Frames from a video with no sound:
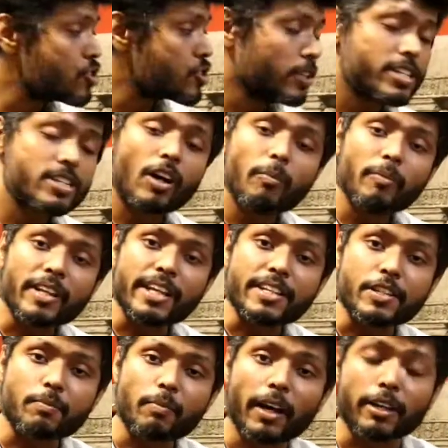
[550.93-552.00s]
usually
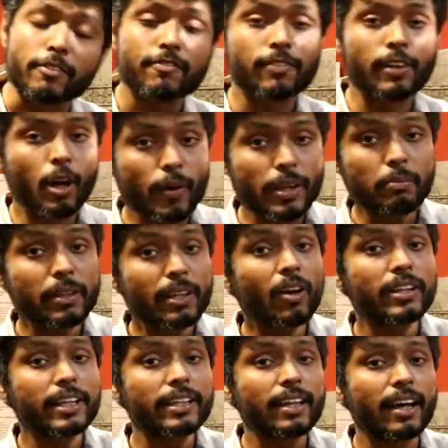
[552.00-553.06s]
dominated by
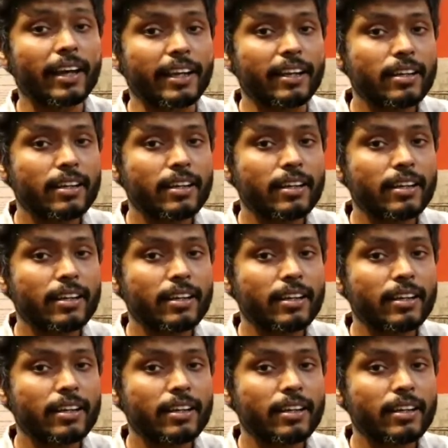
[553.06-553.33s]
flowing melodic